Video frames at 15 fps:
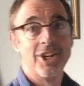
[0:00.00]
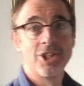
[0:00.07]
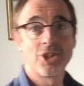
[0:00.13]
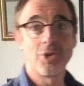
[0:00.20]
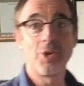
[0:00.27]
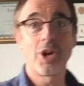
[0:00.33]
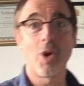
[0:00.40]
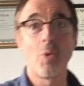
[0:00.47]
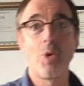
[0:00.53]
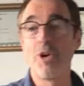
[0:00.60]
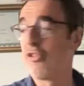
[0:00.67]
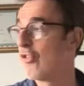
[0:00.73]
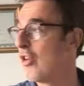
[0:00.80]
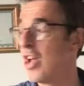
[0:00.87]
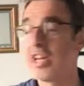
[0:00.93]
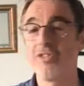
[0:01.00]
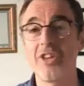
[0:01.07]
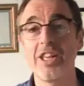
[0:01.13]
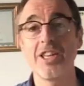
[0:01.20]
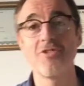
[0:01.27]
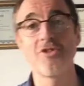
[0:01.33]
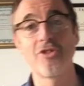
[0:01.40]
So we're afraid of
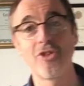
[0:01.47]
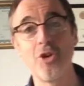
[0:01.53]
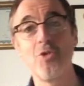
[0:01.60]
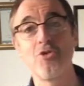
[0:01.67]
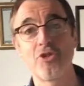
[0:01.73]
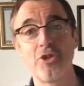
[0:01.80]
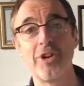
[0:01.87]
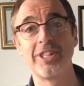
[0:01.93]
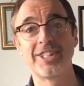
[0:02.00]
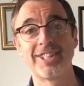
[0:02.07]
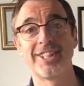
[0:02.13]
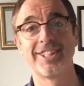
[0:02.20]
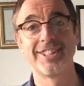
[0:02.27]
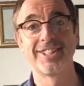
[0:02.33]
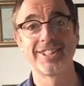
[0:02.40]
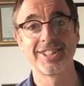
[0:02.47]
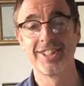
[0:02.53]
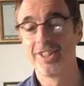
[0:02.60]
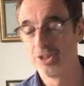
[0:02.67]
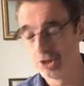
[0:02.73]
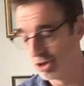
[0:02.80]
eating fruit, for instance.